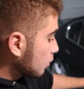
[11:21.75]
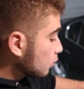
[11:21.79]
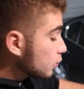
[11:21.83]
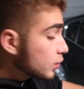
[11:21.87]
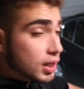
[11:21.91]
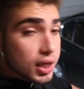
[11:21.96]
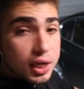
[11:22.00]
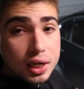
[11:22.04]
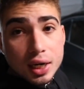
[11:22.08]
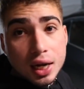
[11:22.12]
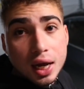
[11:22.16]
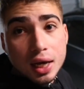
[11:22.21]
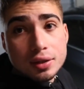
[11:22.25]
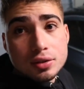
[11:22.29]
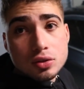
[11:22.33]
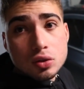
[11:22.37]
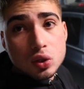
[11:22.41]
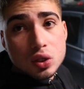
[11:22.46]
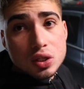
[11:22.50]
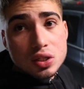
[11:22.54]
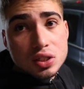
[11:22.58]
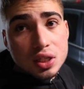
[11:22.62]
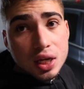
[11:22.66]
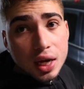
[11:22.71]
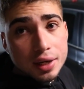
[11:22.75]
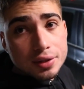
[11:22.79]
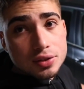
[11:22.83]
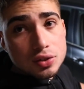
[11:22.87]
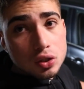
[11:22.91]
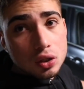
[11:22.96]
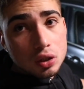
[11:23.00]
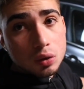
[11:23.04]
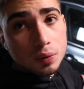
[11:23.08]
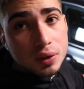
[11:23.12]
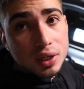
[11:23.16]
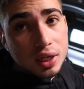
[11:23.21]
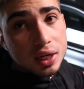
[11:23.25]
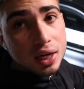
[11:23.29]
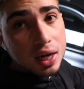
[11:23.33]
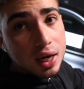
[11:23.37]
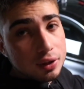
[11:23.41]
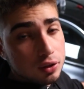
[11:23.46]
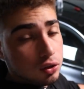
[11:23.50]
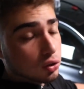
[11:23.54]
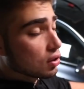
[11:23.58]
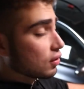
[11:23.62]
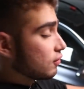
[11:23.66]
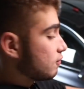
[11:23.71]
We did not do the side skirt, we did
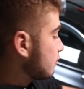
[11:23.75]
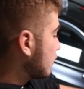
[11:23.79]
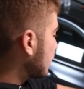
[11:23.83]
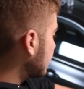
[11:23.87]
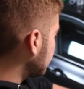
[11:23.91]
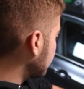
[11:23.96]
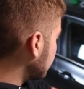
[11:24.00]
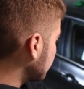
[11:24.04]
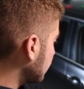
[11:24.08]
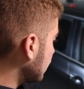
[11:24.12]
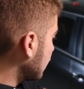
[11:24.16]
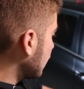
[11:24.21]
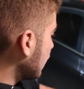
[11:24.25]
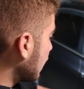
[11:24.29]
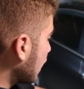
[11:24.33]
not do the fender.